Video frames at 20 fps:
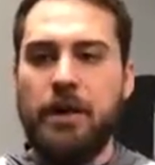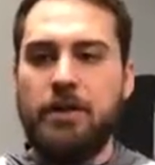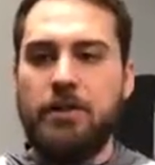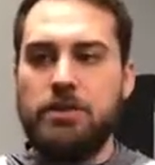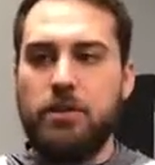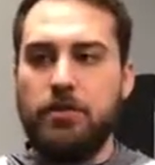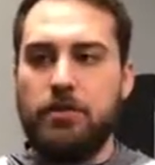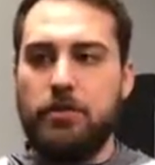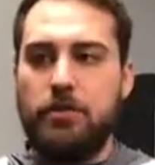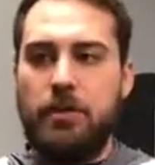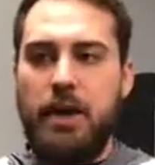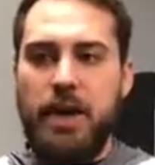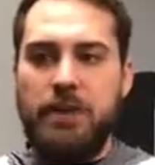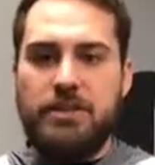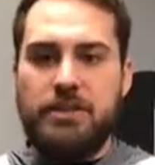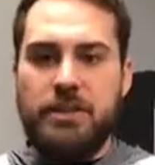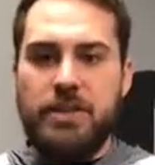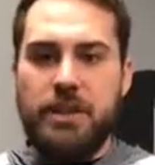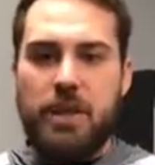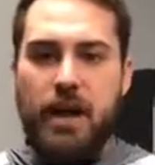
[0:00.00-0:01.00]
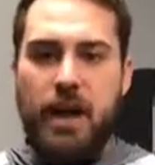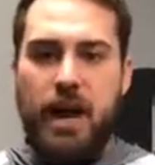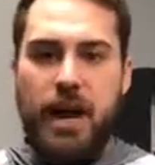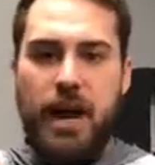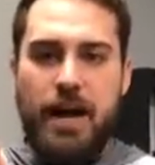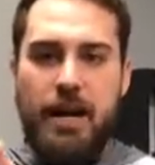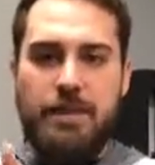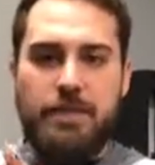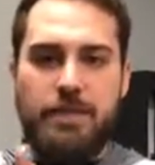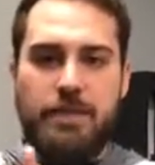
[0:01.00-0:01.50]
So if you imagine their
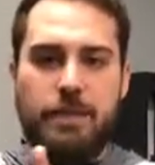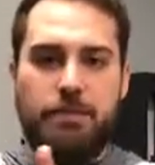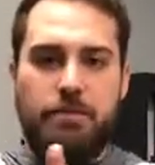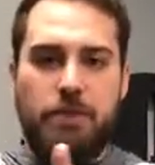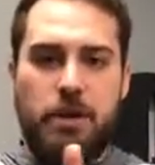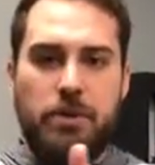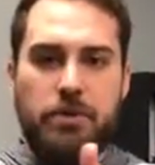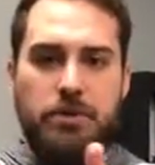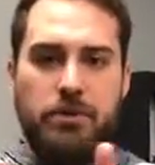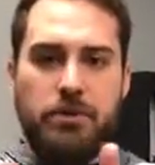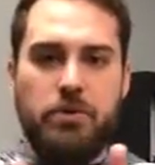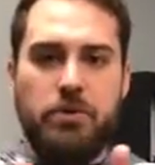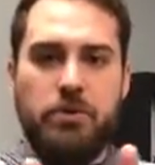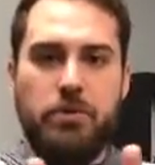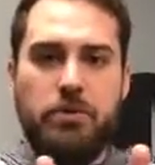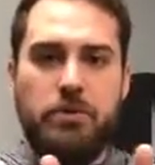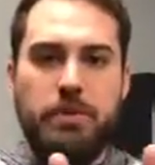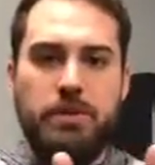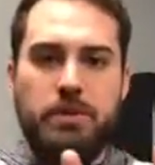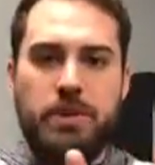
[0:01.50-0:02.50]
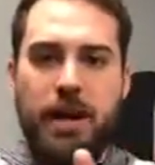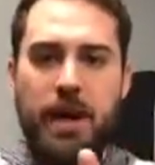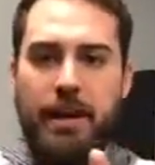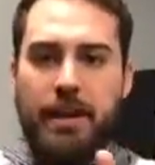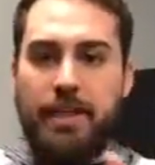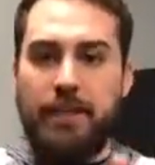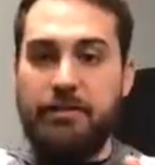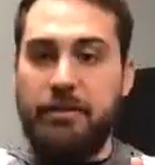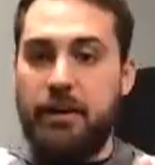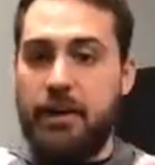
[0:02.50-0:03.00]
eyes supposed to be
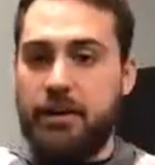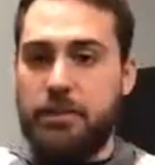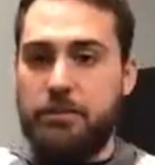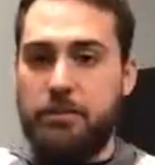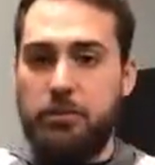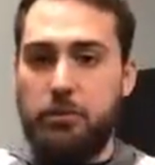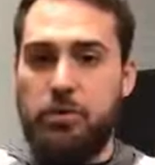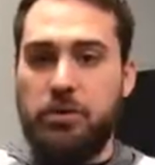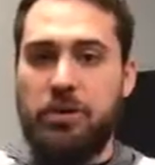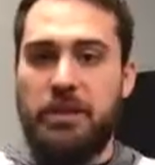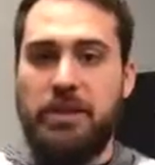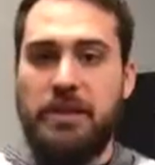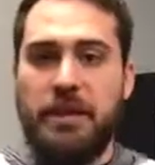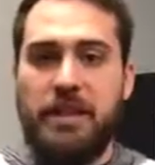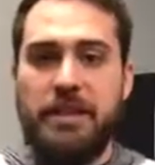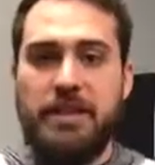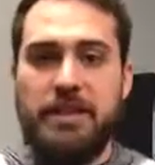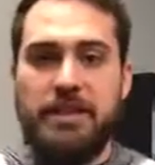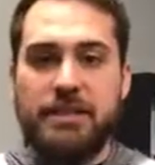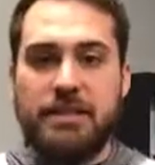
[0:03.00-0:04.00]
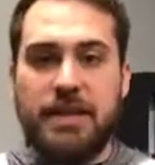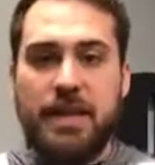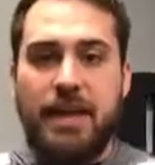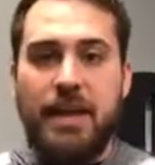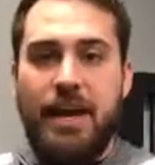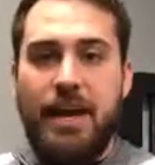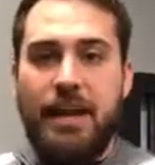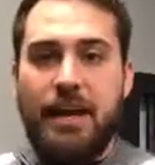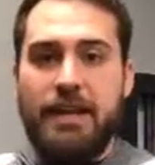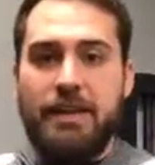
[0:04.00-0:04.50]
tracking very smoothly like this,
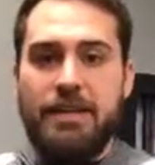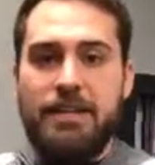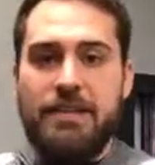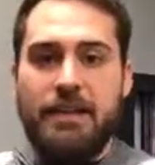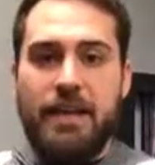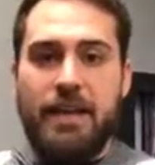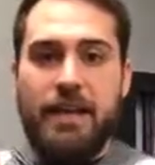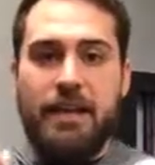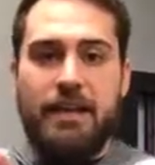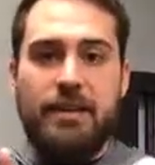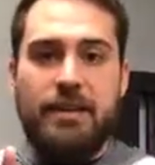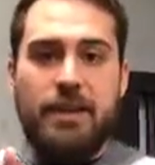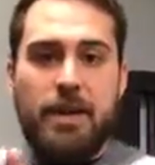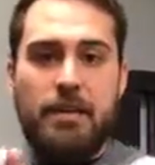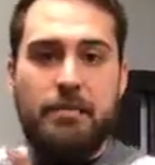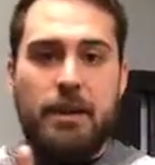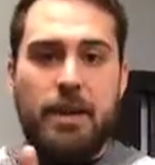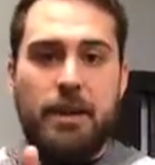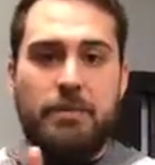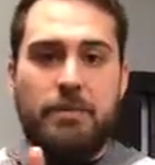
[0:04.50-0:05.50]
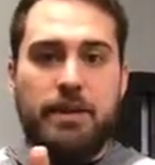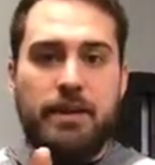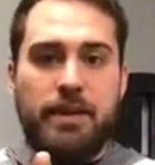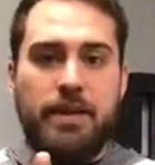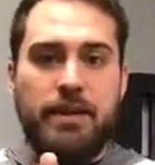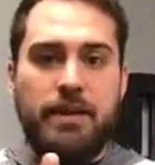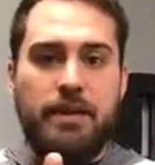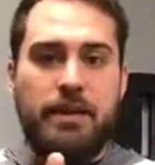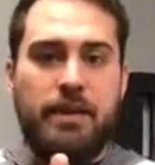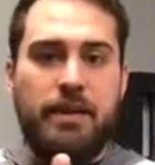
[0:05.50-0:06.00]
and instead they may
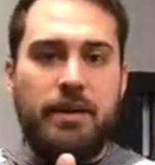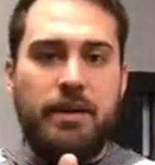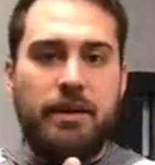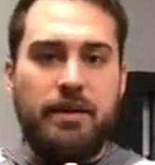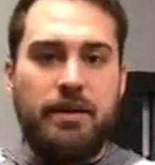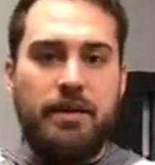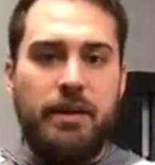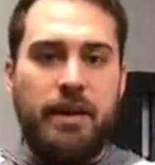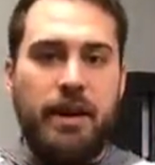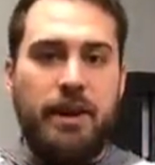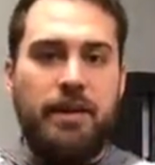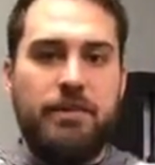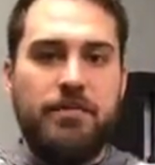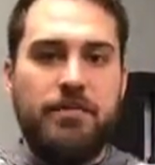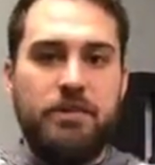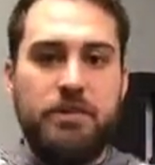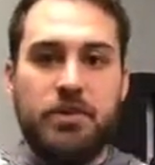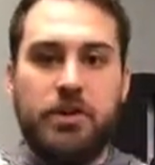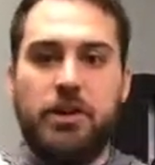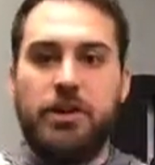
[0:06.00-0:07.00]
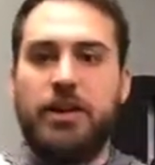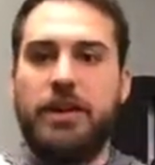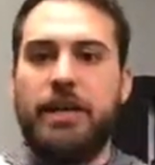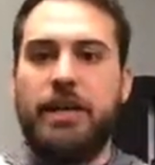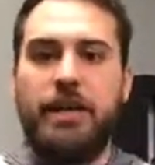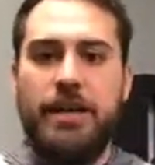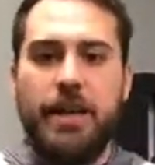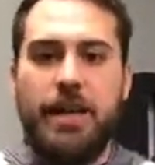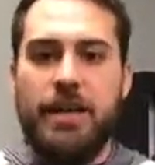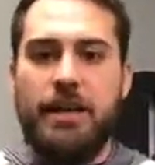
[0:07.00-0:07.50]
be kind of
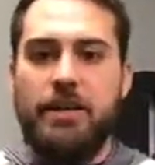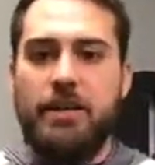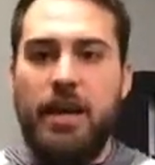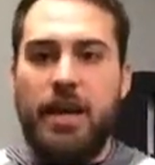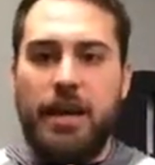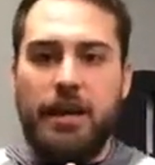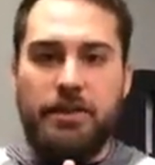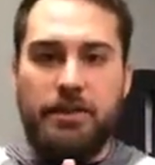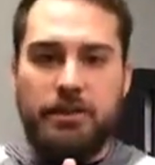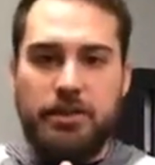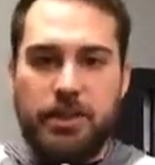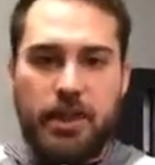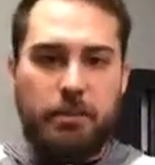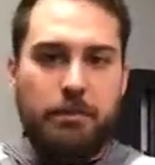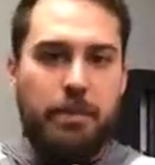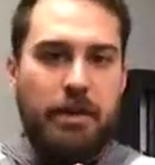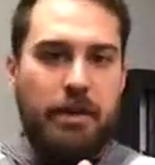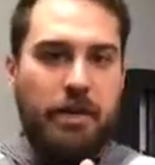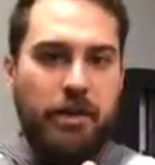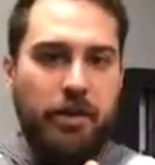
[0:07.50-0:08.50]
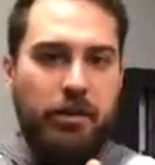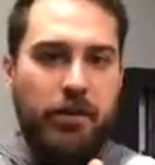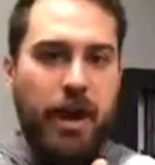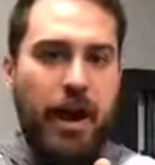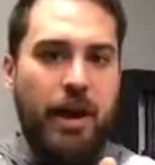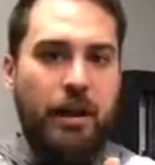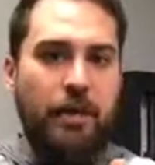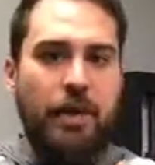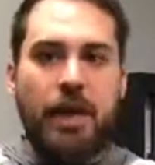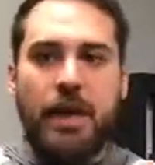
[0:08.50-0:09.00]
jerky and jumping
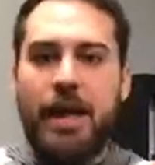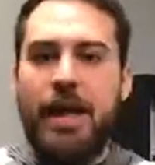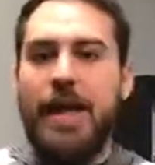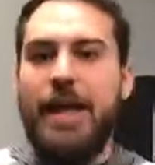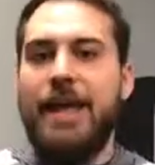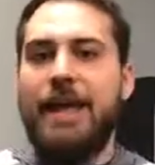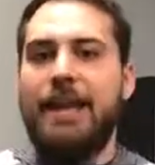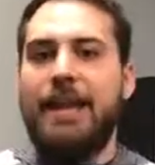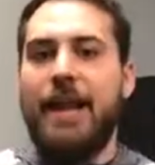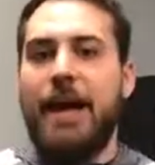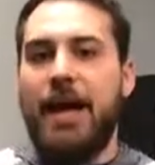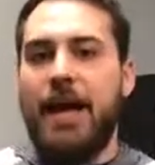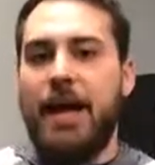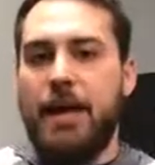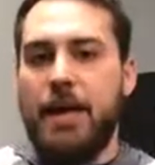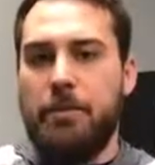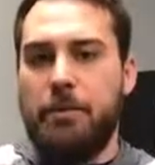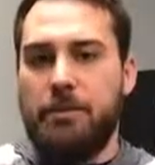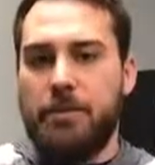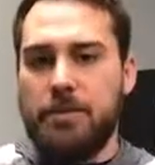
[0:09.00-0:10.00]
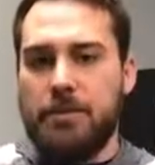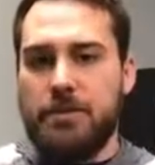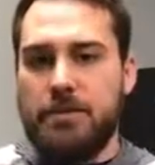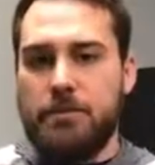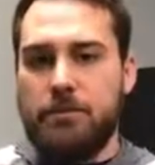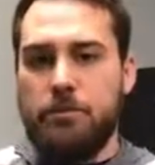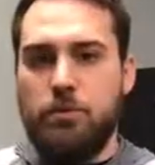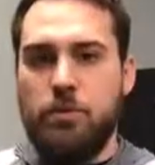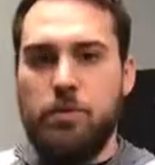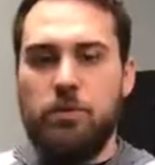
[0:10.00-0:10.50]
around and not able to
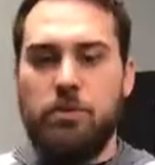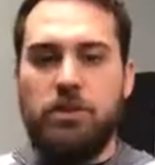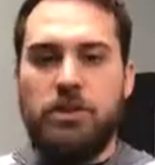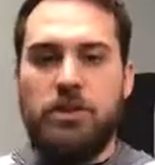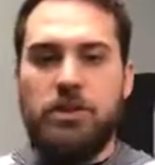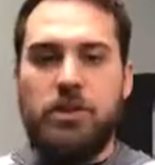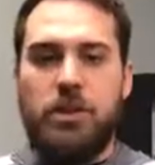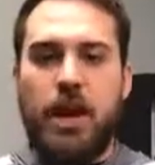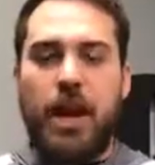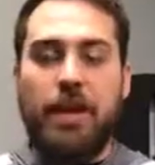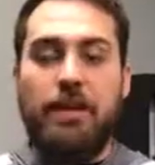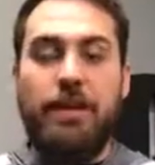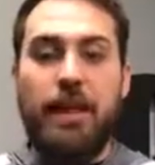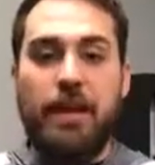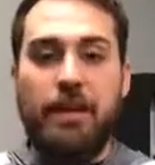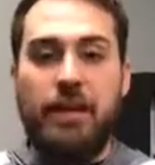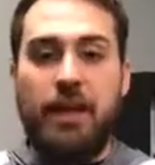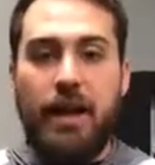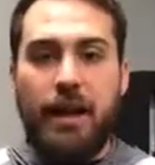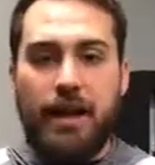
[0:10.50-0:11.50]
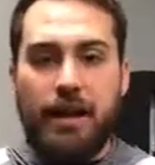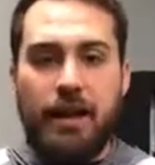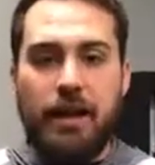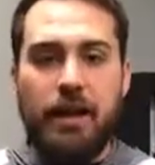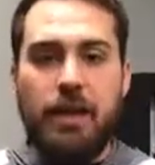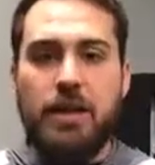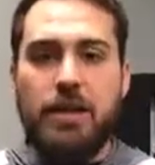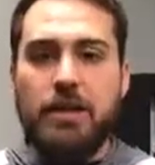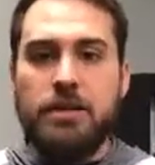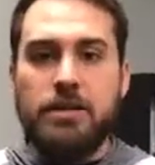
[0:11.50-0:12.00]
smoothly track that line.
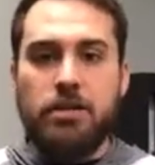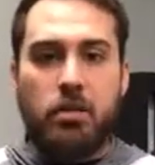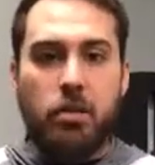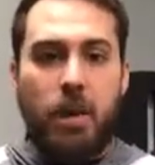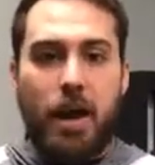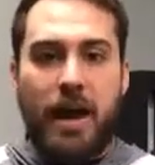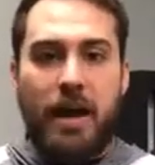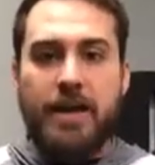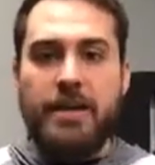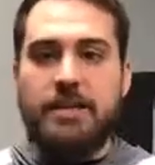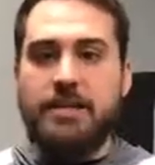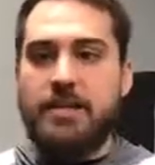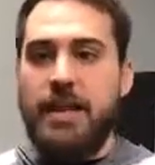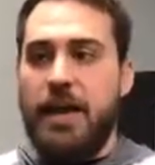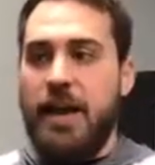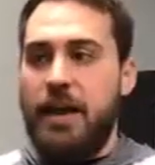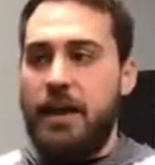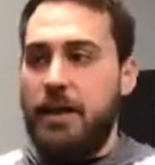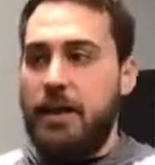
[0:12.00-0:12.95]
So why is that?